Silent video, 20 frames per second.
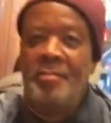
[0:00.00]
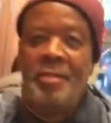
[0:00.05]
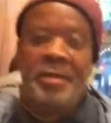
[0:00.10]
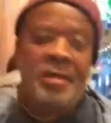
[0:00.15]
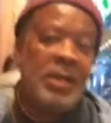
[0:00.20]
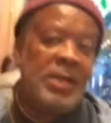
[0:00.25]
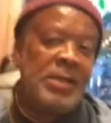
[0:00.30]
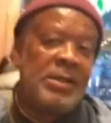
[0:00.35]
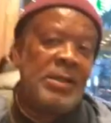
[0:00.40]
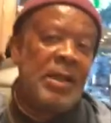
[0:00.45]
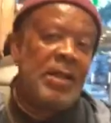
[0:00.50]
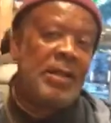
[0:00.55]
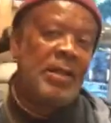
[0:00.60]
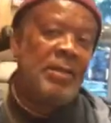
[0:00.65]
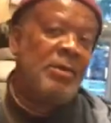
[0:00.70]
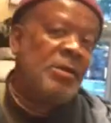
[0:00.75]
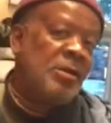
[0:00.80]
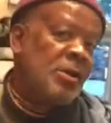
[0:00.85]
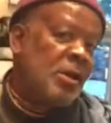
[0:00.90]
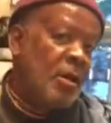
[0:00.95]
But he said
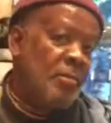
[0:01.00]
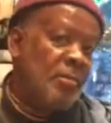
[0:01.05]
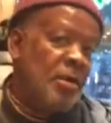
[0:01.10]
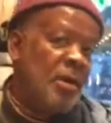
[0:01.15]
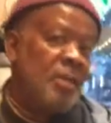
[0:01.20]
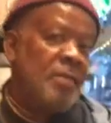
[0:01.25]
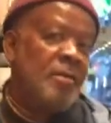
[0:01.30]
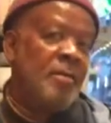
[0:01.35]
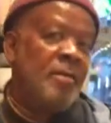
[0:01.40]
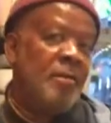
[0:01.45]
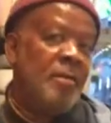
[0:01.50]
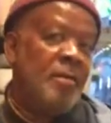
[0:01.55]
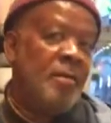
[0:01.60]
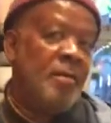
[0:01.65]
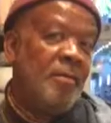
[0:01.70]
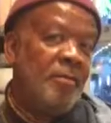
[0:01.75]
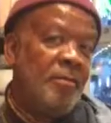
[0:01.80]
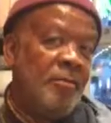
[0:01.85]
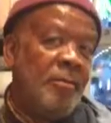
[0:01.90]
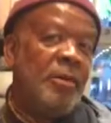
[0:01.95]
he's coming.
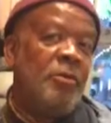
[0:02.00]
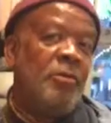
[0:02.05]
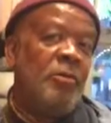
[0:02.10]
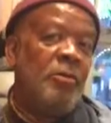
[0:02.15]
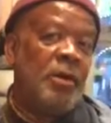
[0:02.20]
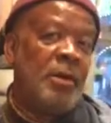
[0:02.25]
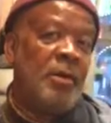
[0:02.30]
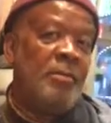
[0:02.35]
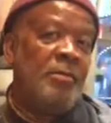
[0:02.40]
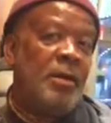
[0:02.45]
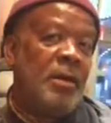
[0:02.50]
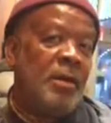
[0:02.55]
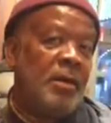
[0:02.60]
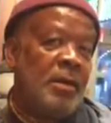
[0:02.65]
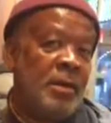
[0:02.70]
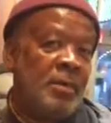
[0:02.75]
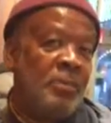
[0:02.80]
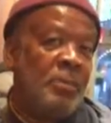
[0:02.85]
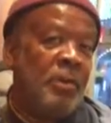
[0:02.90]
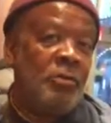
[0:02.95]
We
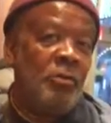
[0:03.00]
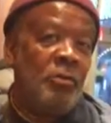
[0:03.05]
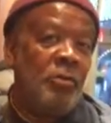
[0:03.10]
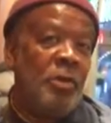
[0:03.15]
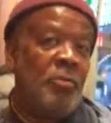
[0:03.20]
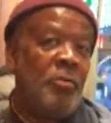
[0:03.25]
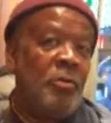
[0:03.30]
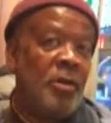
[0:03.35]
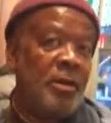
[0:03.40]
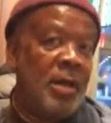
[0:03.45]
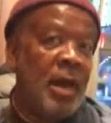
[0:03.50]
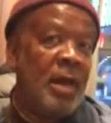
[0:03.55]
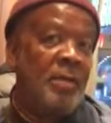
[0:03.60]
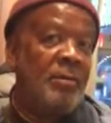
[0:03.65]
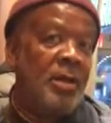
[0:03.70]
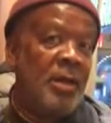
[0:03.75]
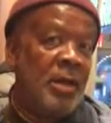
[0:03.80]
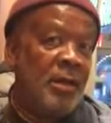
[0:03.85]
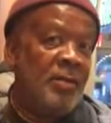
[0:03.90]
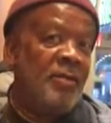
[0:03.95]
told him what
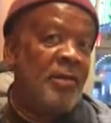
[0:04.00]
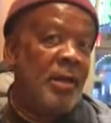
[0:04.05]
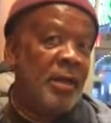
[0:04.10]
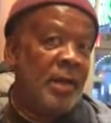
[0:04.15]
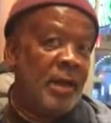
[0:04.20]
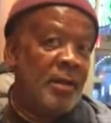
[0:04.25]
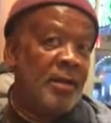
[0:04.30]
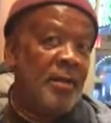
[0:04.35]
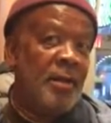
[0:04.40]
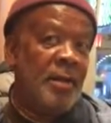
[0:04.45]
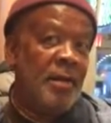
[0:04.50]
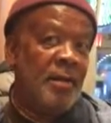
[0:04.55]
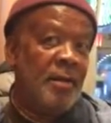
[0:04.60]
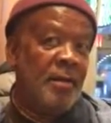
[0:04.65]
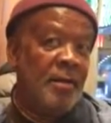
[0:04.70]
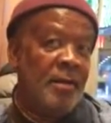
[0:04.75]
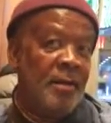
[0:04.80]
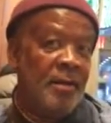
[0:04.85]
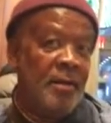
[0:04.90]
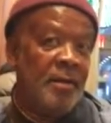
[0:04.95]
time he needs to get there.
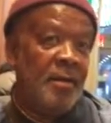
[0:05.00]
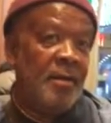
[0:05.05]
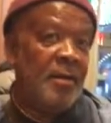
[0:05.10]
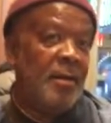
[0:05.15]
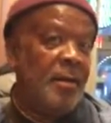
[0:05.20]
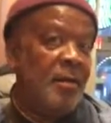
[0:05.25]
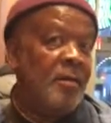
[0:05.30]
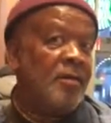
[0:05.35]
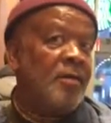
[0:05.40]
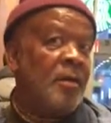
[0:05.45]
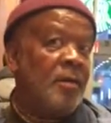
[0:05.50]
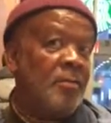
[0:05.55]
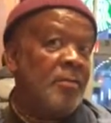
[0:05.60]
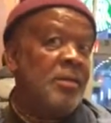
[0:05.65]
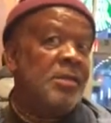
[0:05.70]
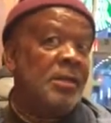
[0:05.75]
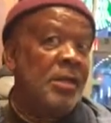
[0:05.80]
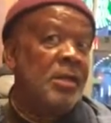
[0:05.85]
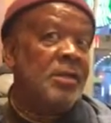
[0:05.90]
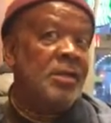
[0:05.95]
He needs to come
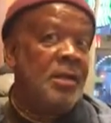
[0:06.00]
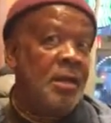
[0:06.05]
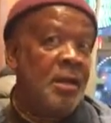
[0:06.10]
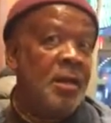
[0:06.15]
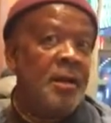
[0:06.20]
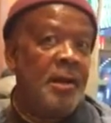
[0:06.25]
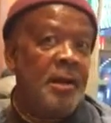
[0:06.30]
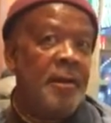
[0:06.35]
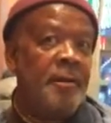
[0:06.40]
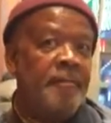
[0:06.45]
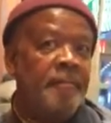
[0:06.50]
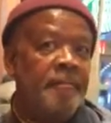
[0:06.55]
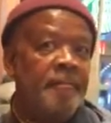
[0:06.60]
at 6:30.